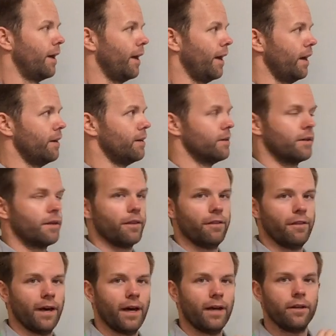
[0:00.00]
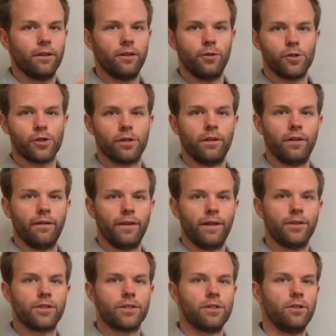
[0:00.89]
and that usually
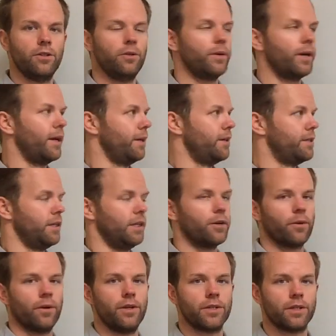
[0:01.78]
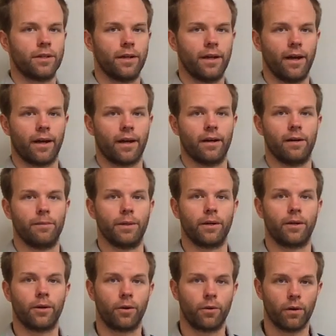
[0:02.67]
leads to a decrease in
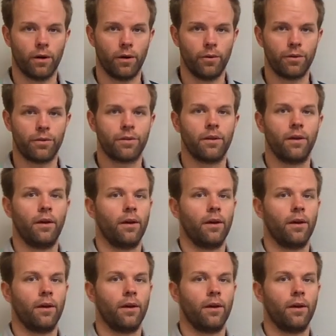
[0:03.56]
economic growth